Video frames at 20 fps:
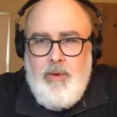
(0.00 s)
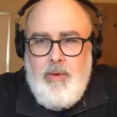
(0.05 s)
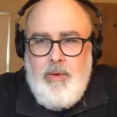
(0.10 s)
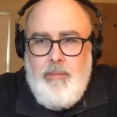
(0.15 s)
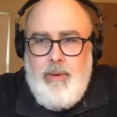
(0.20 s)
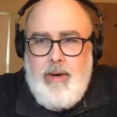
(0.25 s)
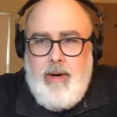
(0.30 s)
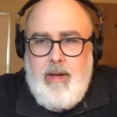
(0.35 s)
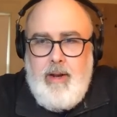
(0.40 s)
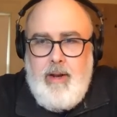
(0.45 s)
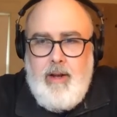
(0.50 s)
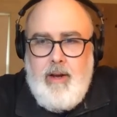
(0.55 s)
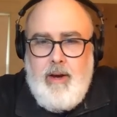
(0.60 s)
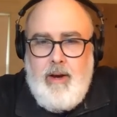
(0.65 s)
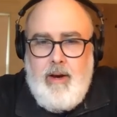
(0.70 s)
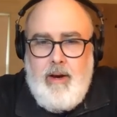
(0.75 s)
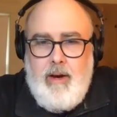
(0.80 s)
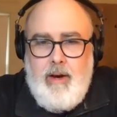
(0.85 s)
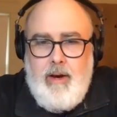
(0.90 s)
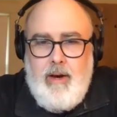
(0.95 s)
But
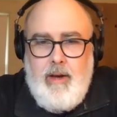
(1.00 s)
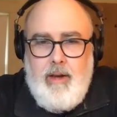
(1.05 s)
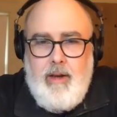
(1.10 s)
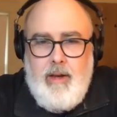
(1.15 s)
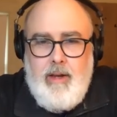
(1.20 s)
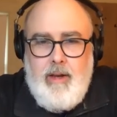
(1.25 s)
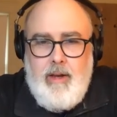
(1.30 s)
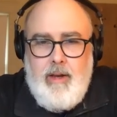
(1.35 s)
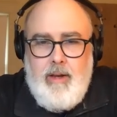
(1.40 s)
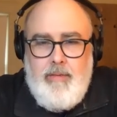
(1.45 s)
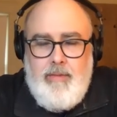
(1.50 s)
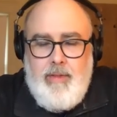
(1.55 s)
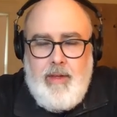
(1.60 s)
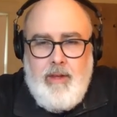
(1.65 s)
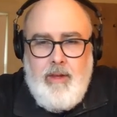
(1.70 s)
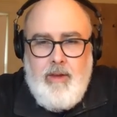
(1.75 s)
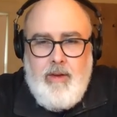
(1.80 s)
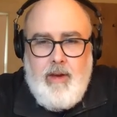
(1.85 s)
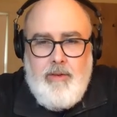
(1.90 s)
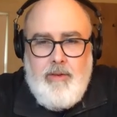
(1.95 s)

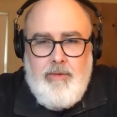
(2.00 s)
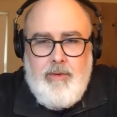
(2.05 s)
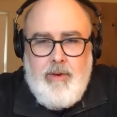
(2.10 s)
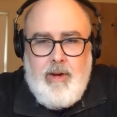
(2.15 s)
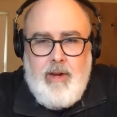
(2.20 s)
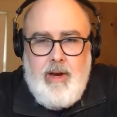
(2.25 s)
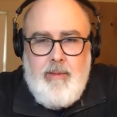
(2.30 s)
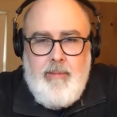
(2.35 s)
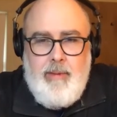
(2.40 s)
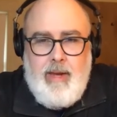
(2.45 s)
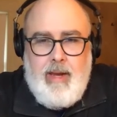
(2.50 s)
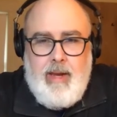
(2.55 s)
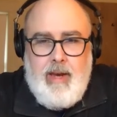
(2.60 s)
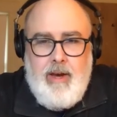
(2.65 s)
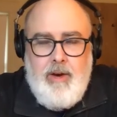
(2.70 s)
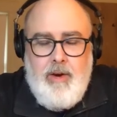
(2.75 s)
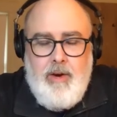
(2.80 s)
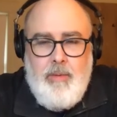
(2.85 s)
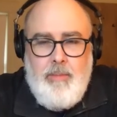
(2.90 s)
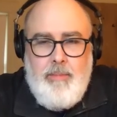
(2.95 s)
thank you guys for coming. I
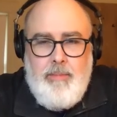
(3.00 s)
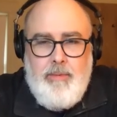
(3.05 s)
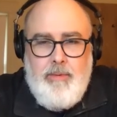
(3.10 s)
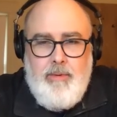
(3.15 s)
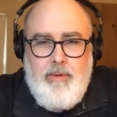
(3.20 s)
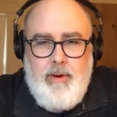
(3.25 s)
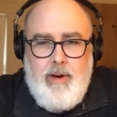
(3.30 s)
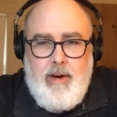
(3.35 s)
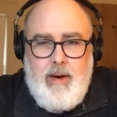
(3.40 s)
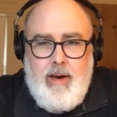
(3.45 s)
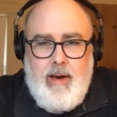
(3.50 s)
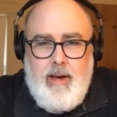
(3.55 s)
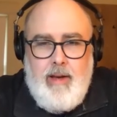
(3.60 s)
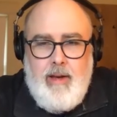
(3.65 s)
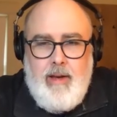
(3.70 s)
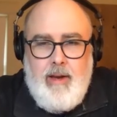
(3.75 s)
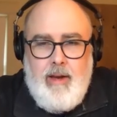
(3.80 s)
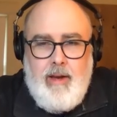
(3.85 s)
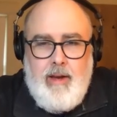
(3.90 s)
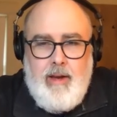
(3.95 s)
hope
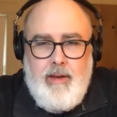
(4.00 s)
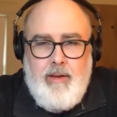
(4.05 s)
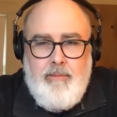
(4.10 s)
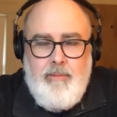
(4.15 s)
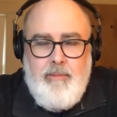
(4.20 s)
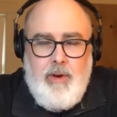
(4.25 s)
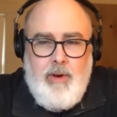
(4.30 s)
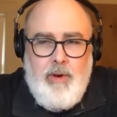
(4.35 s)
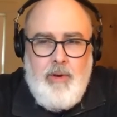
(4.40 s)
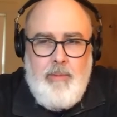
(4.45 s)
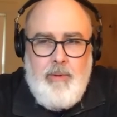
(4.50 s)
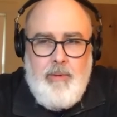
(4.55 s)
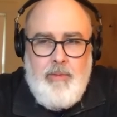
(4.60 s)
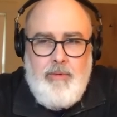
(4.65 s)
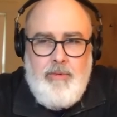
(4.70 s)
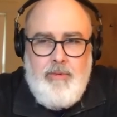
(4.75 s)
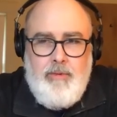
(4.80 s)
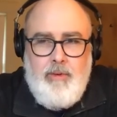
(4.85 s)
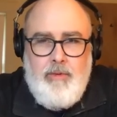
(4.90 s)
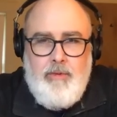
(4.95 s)
it
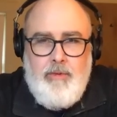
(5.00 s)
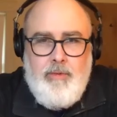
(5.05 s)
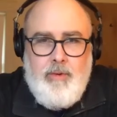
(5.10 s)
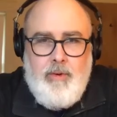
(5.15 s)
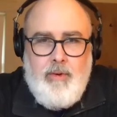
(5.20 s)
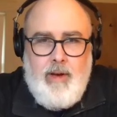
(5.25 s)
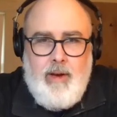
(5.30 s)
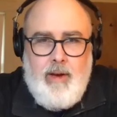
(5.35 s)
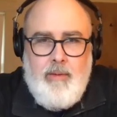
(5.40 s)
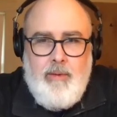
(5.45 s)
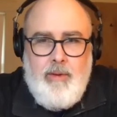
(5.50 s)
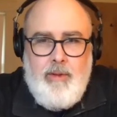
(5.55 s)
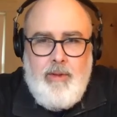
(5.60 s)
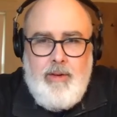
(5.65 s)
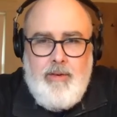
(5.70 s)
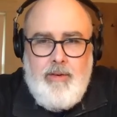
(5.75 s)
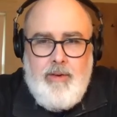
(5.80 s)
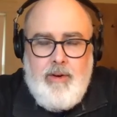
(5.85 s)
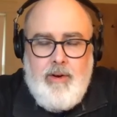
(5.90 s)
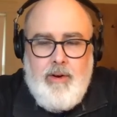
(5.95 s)
was useful. I really
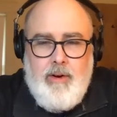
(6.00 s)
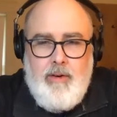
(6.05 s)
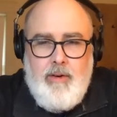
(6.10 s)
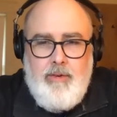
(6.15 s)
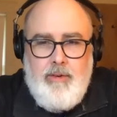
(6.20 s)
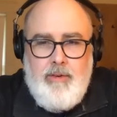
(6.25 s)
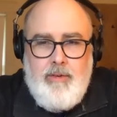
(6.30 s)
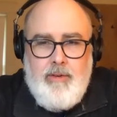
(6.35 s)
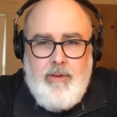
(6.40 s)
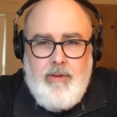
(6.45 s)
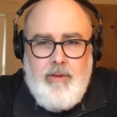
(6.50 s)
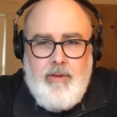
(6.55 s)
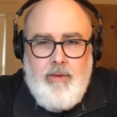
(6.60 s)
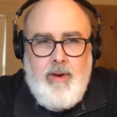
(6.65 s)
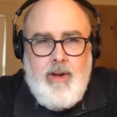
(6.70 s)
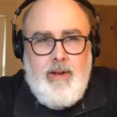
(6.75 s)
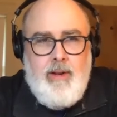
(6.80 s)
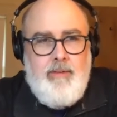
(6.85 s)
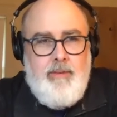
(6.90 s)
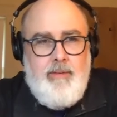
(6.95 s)
do encourage you to
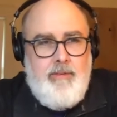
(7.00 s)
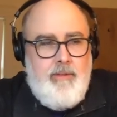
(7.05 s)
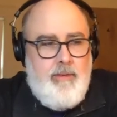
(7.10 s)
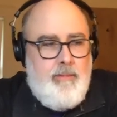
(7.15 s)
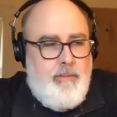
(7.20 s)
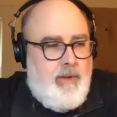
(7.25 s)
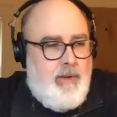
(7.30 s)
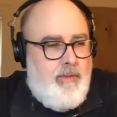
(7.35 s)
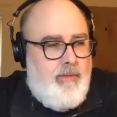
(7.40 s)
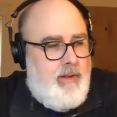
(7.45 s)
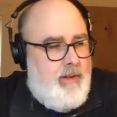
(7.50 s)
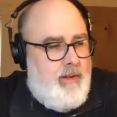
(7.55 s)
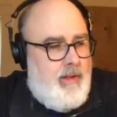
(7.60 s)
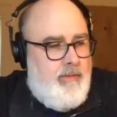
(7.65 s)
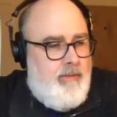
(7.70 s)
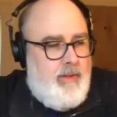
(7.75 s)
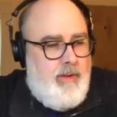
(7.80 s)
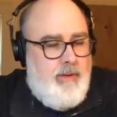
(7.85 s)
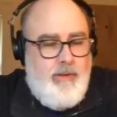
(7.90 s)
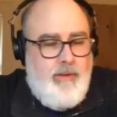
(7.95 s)
create a system, because
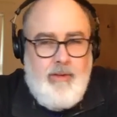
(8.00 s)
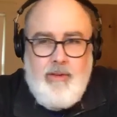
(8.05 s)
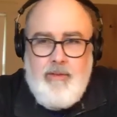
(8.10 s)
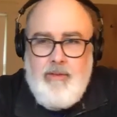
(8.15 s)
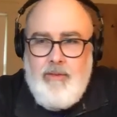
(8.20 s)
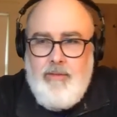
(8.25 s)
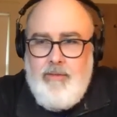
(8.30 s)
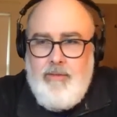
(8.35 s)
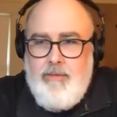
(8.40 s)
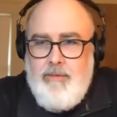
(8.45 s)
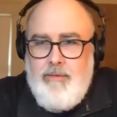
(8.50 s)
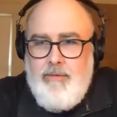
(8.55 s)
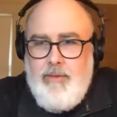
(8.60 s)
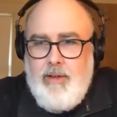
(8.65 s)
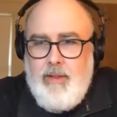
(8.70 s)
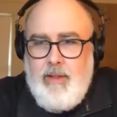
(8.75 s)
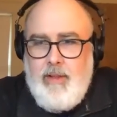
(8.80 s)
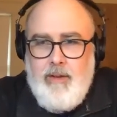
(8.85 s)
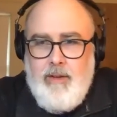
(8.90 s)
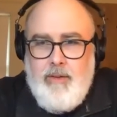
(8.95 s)
even though it doesn't
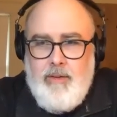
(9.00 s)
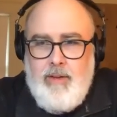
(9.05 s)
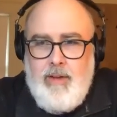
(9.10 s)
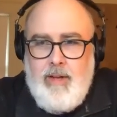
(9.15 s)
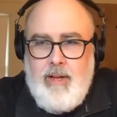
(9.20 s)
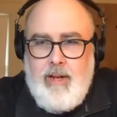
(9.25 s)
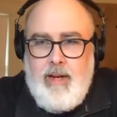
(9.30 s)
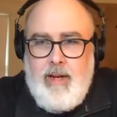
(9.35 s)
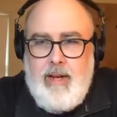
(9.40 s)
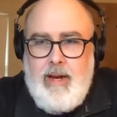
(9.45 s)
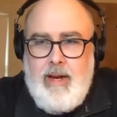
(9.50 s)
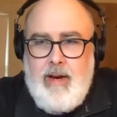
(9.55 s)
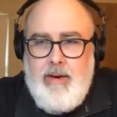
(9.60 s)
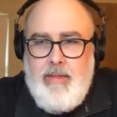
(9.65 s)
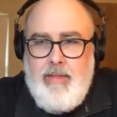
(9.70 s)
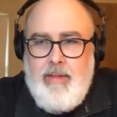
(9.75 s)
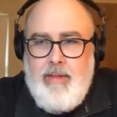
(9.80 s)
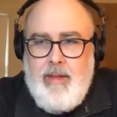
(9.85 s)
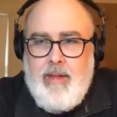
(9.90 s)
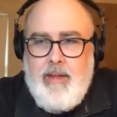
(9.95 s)
feel like you'll need it now,
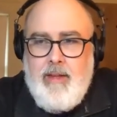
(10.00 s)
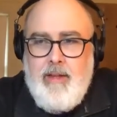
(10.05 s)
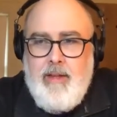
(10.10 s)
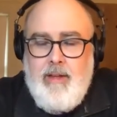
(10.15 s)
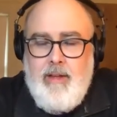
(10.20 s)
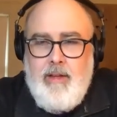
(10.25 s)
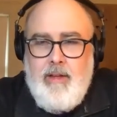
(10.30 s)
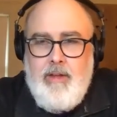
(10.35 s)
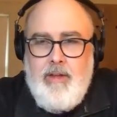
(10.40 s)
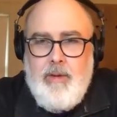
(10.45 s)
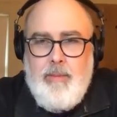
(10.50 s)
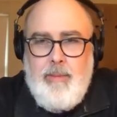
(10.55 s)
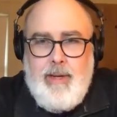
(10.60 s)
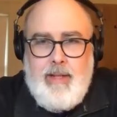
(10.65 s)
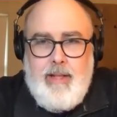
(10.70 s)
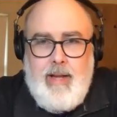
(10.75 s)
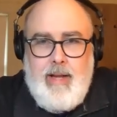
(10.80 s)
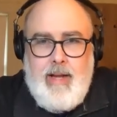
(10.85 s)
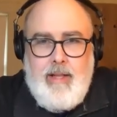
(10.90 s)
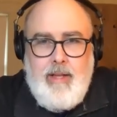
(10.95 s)
I think you'll be
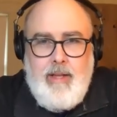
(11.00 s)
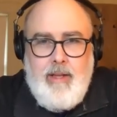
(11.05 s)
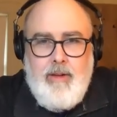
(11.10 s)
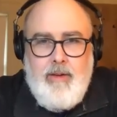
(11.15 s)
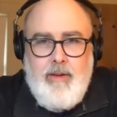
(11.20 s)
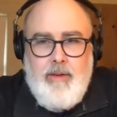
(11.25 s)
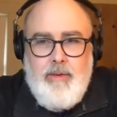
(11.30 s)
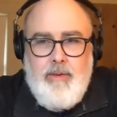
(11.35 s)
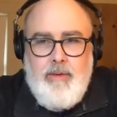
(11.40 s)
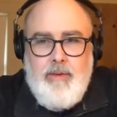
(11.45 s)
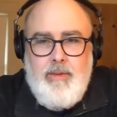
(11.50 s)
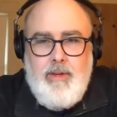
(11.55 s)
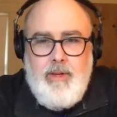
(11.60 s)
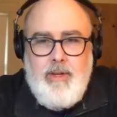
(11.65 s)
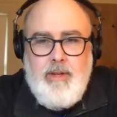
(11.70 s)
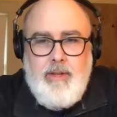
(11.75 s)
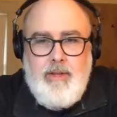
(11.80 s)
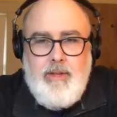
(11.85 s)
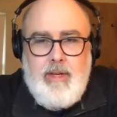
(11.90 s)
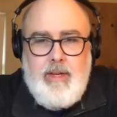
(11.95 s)
glad that you
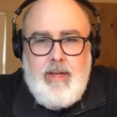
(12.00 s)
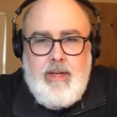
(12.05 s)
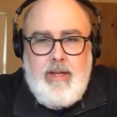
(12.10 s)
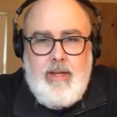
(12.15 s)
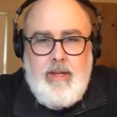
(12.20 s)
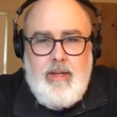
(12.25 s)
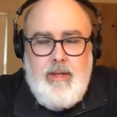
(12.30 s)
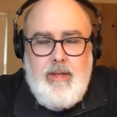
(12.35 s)
did.